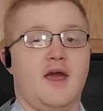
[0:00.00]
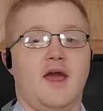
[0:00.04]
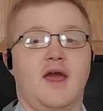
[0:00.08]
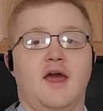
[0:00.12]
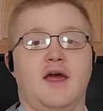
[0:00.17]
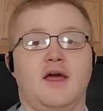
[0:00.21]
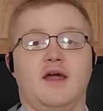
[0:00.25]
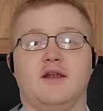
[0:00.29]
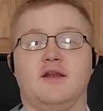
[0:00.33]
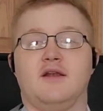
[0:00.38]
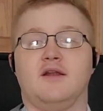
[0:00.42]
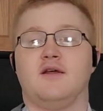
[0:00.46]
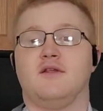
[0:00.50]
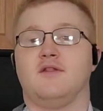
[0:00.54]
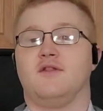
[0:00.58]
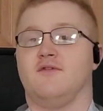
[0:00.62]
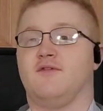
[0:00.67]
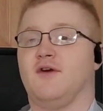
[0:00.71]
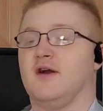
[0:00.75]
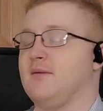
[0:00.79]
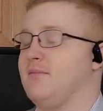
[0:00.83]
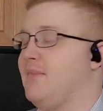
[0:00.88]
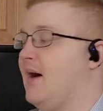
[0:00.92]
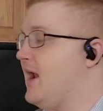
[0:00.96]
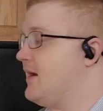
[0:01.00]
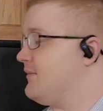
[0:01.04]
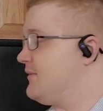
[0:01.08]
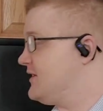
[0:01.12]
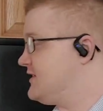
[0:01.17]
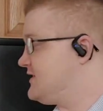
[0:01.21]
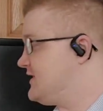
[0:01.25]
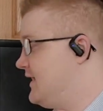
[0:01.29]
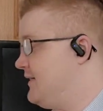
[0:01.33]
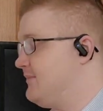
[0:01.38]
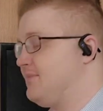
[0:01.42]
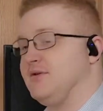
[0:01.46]
And the very bottom
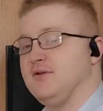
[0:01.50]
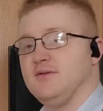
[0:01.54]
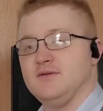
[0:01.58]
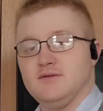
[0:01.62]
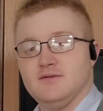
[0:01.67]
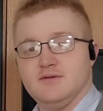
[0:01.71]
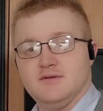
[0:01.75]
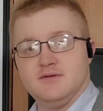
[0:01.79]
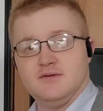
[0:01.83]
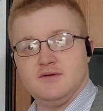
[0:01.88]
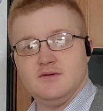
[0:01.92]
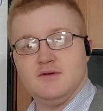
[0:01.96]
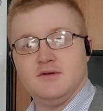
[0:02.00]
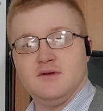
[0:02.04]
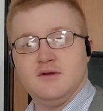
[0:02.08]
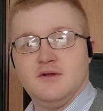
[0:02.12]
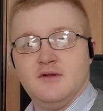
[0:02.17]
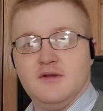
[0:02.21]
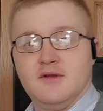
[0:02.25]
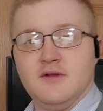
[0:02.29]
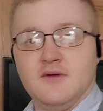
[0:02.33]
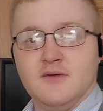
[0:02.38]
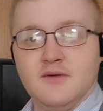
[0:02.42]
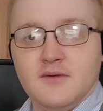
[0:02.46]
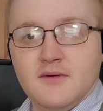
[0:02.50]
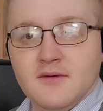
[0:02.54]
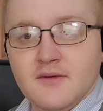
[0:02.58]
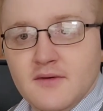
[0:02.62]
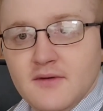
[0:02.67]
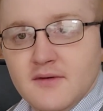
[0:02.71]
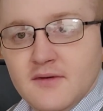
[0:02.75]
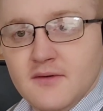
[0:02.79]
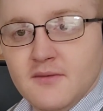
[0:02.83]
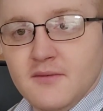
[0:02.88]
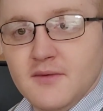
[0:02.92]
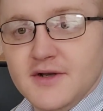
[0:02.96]
example,
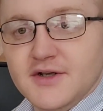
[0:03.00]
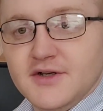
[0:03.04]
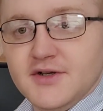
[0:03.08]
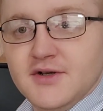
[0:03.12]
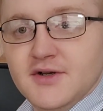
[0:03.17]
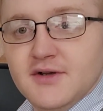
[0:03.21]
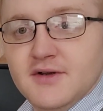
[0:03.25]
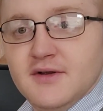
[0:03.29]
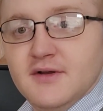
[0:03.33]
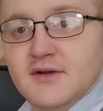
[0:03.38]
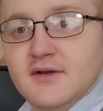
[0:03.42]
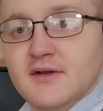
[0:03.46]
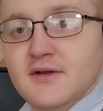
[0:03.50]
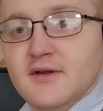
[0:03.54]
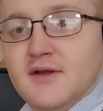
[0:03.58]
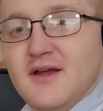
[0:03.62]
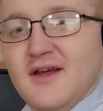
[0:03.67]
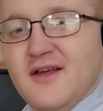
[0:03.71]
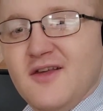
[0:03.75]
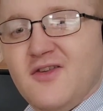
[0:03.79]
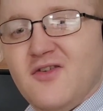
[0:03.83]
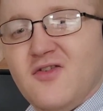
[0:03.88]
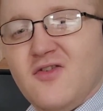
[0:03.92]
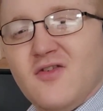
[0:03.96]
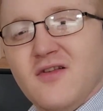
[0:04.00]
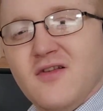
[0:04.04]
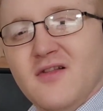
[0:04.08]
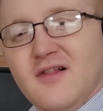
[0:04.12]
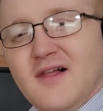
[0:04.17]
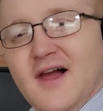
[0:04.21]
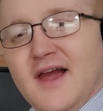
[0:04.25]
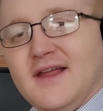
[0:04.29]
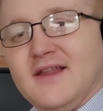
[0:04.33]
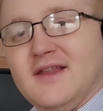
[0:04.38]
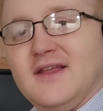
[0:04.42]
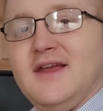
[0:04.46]
which is
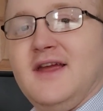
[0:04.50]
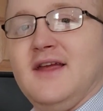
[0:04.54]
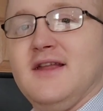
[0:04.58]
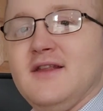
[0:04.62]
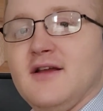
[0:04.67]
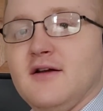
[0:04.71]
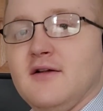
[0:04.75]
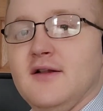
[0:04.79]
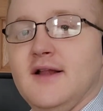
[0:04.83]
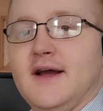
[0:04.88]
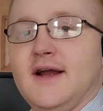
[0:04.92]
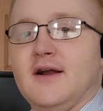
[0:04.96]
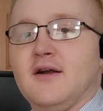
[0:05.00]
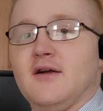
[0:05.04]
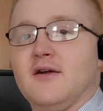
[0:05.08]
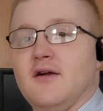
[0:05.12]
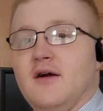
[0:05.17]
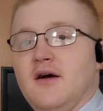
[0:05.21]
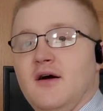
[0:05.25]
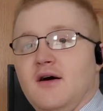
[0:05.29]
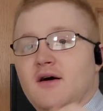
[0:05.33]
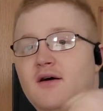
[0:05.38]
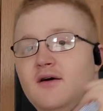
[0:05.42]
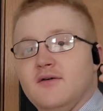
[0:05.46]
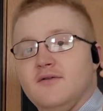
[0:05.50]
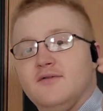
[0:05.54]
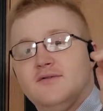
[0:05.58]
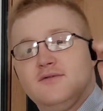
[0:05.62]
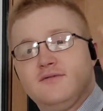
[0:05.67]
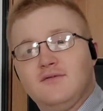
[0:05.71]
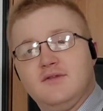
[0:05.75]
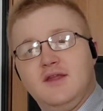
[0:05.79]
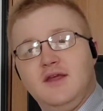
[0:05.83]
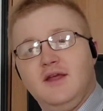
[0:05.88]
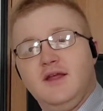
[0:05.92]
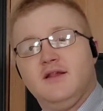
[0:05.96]
slightly in the glare of
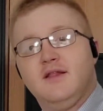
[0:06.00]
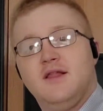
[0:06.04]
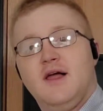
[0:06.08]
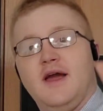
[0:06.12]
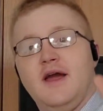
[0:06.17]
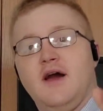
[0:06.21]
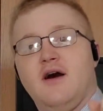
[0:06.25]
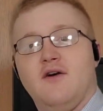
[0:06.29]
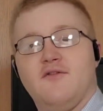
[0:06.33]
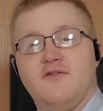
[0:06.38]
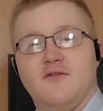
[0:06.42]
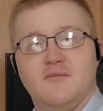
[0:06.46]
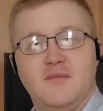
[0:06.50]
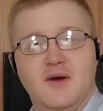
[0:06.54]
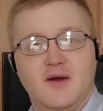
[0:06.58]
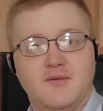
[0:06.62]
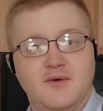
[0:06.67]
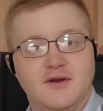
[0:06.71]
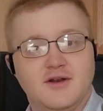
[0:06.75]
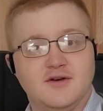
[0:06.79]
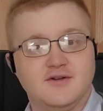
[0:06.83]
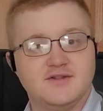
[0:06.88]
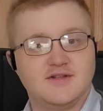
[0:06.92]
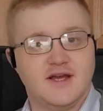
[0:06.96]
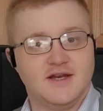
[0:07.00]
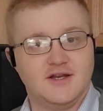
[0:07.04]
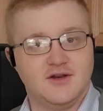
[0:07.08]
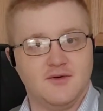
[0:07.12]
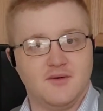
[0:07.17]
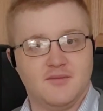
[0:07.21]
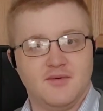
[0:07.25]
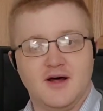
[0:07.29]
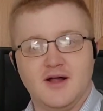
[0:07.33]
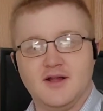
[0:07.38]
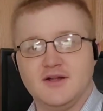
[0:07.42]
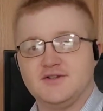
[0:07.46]
the light off of my windows, I
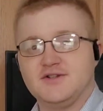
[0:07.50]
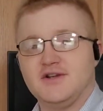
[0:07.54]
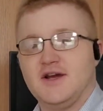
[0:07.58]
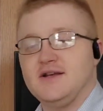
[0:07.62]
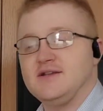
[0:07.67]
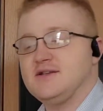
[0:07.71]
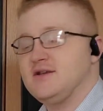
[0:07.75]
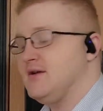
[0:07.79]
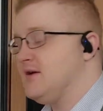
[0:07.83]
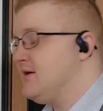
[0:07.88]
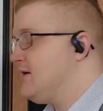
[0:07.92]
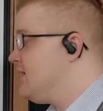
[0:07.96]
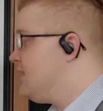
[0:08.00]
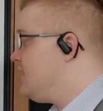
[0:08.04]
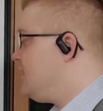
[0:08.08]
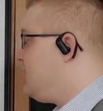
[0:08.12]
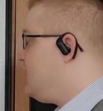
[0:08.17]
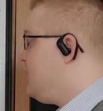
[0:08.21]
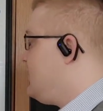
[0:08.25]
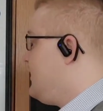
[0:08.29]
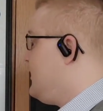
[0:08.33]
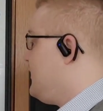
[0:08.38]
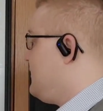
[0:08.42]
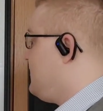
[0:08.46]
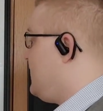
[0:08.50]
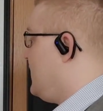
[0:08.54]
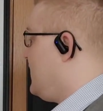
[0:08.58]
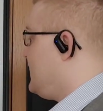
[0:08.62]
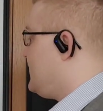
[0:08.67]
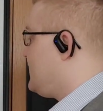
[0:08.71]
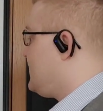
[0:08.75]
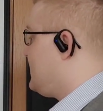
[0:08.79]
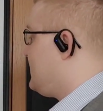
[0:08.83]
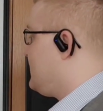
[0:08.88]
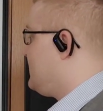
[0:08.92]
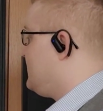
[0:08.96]
do apologize,
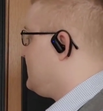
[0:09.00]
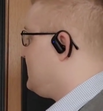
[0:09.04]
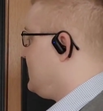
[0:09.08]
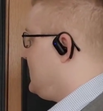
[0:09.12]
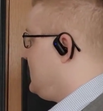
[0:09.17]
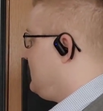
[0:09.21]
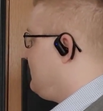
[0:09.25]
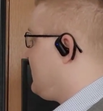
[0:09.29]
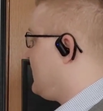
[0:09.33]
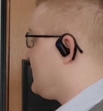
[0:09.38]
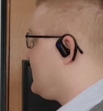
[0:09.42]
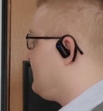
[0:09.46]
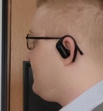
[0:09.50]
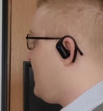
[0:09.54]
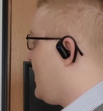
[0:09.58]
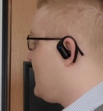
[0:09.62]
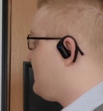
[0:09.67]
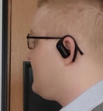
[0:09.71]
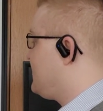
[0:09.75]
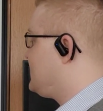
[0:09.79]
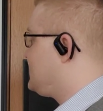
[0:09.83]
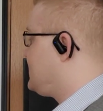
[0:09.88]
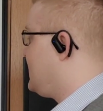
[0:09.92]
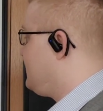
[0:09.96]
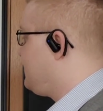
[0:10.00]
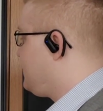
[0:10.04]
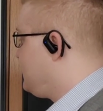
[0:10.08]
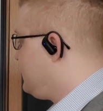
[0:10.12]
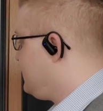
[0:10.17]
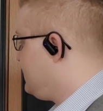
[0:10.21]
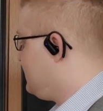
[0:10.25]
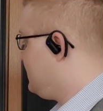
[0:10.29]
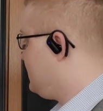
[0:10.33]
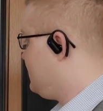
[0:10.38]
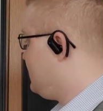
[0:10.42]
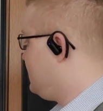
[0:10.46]
but the very bottom example,